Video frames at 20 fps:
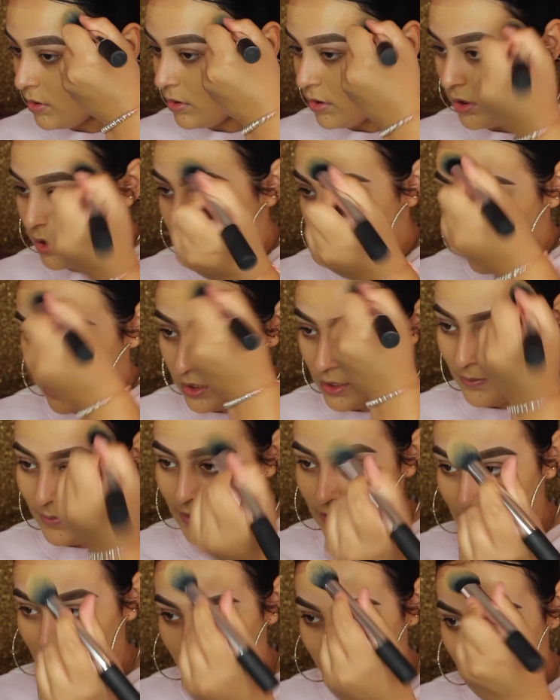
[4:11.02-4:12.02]
So let me
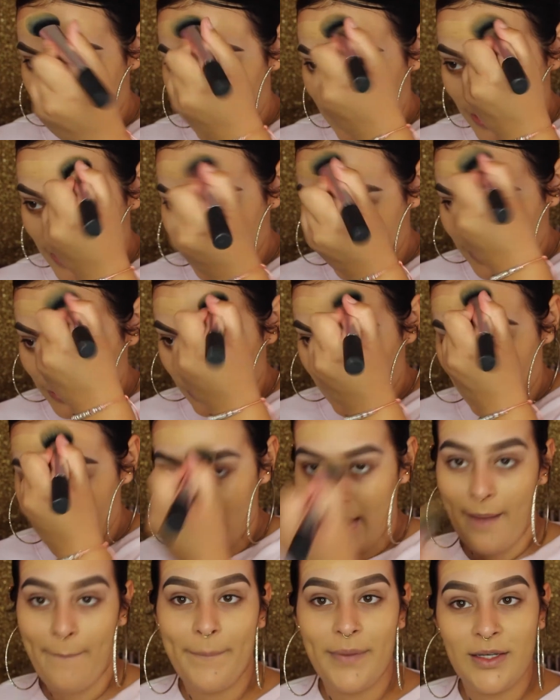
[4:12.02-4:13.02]
tell you guys what
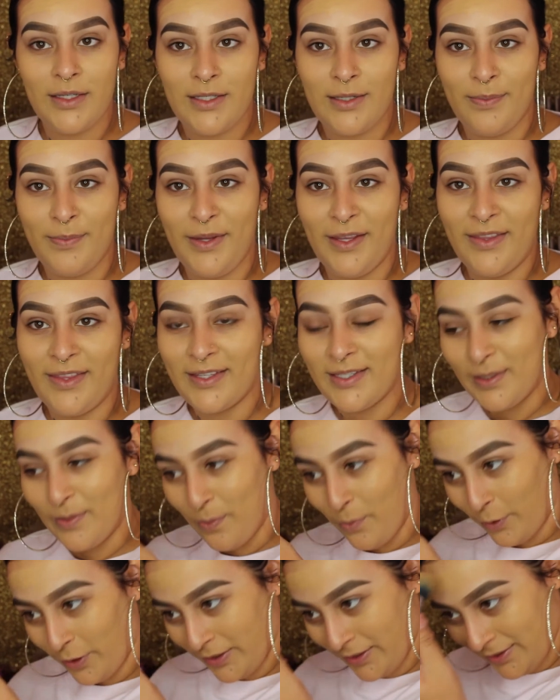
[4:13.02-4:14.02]
happened to me
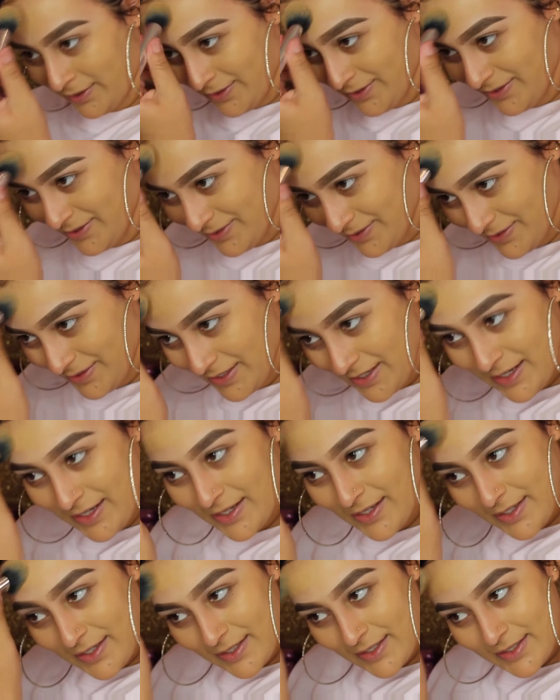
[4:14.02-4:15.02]
this morning.
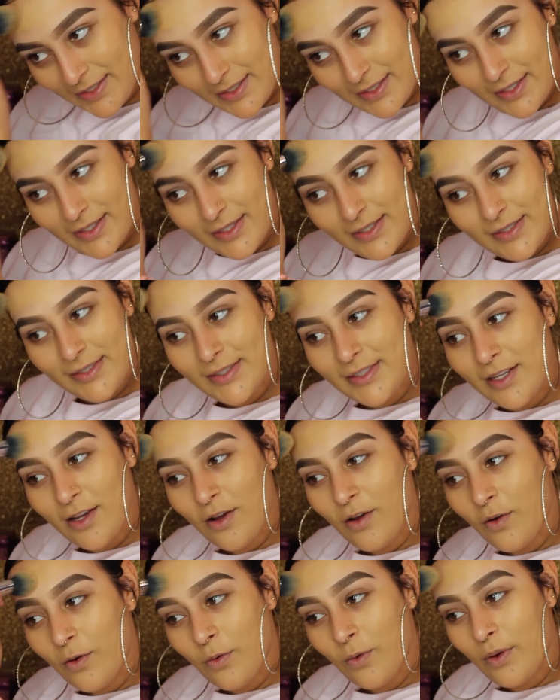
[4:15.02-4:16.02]

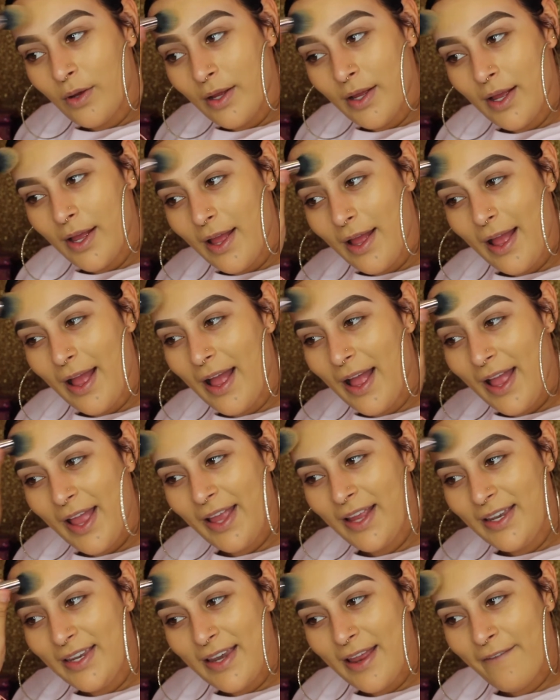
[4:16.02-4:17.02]
So
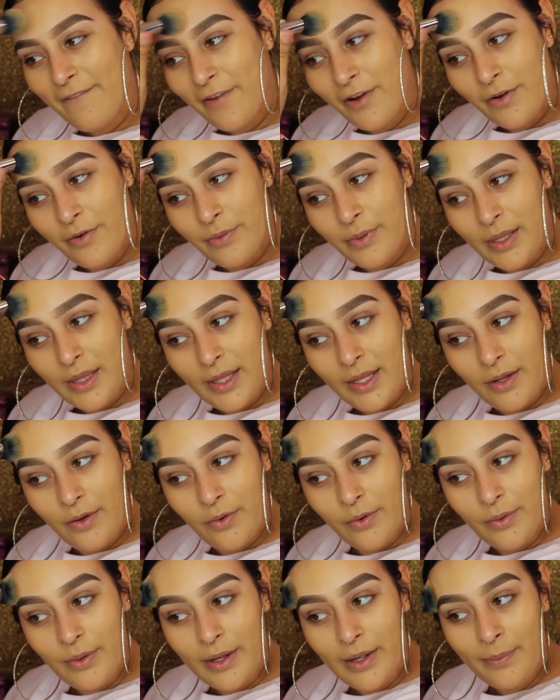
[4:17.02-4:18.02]
I never really
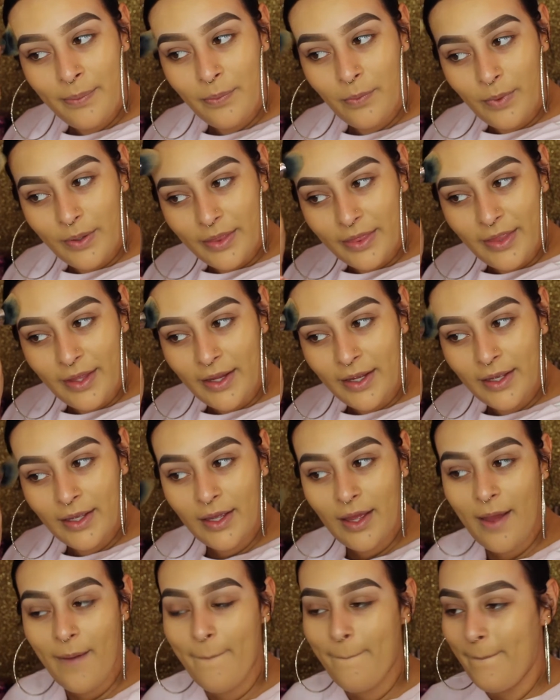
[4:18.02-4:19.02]
grew up with
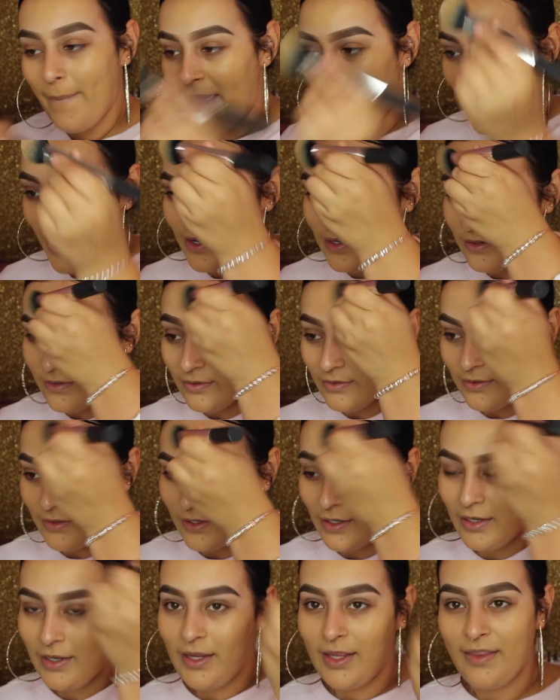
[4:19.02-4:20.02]
like a man
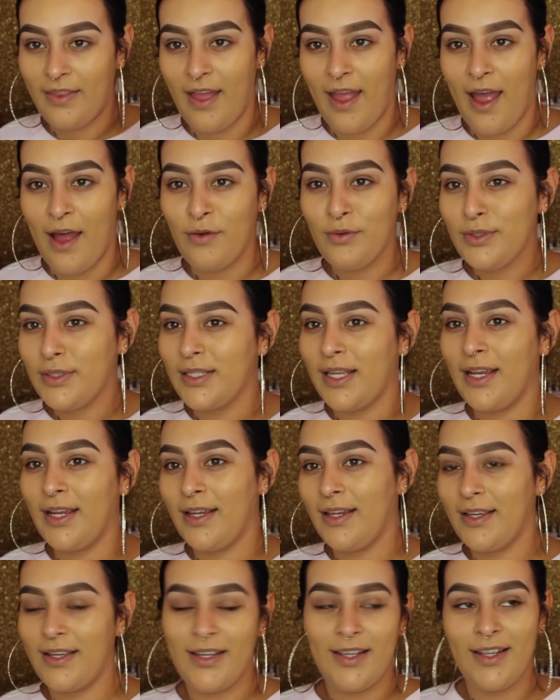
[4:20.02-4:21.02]
in the house,
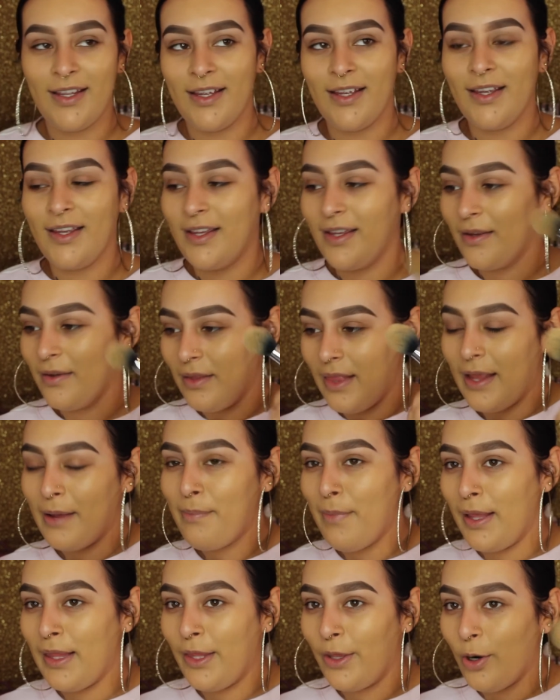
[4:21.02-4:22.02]
like
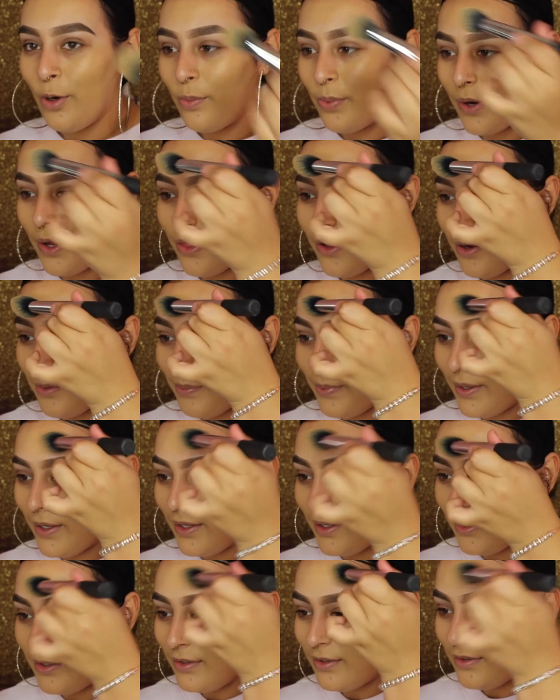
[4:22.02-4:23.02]
my little brother,
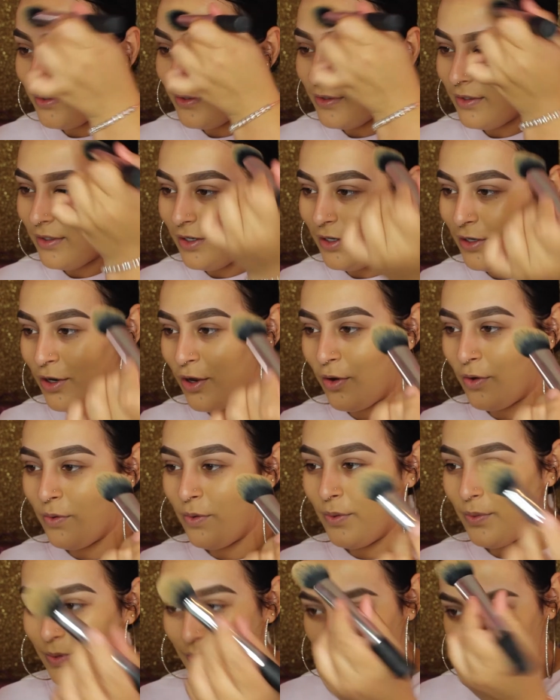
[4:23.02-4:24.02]
but you
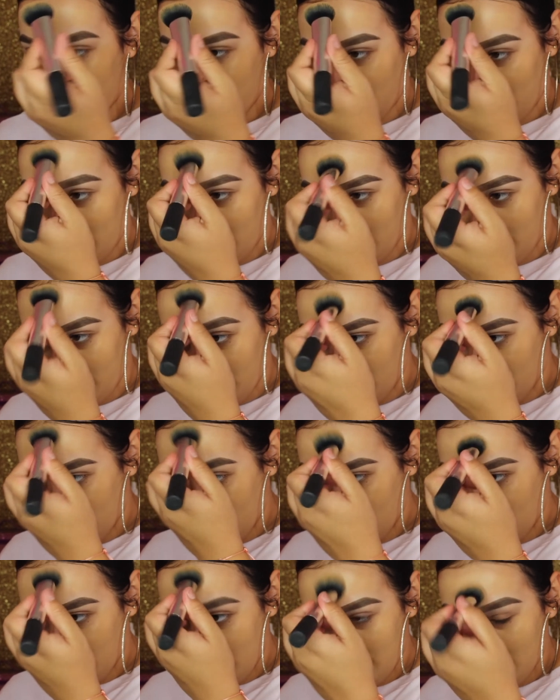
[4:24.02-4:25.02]
know, it wasn't like,
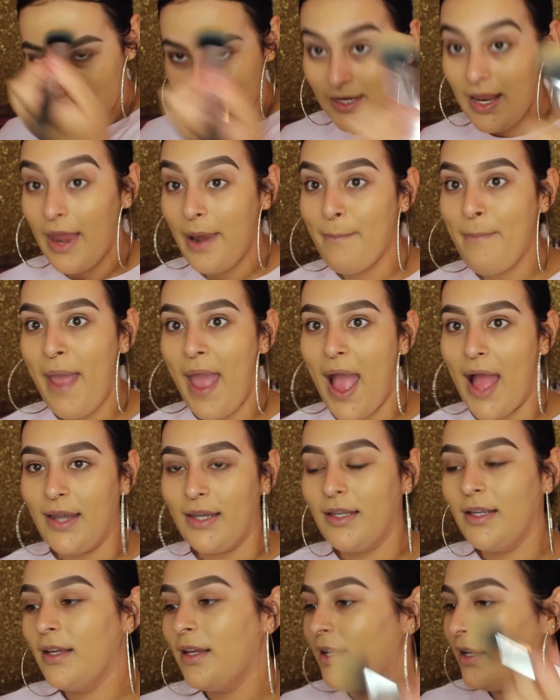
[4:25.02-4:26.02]
not a
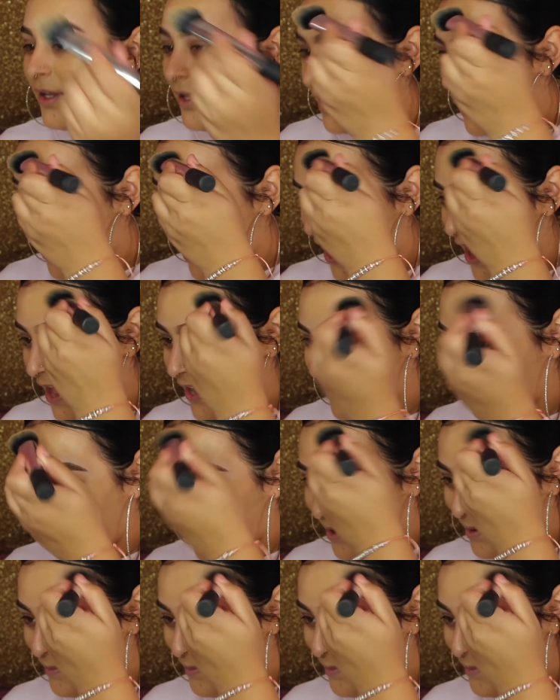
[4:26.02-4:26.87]
man. And